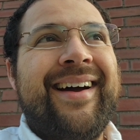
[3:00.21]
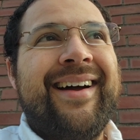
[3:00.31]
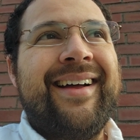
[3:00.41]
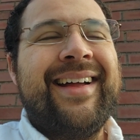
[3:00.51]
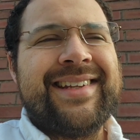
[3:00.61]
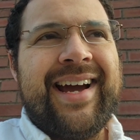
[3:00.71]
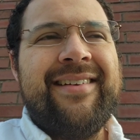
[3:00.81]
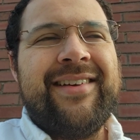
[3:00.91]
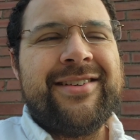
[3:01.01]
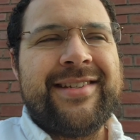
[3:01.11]
it's
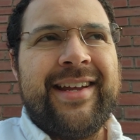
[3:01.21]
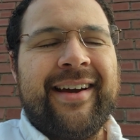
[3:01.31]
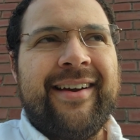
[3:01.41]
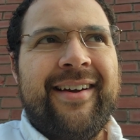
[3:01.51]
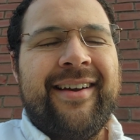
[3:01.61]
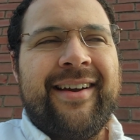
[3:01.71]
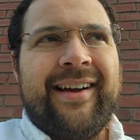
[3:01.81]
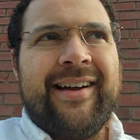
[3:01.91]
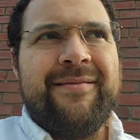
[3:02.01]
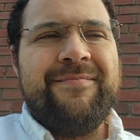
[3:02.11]
kind of interesting,
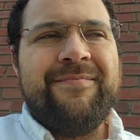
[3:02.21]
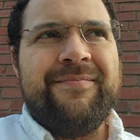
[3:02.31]
but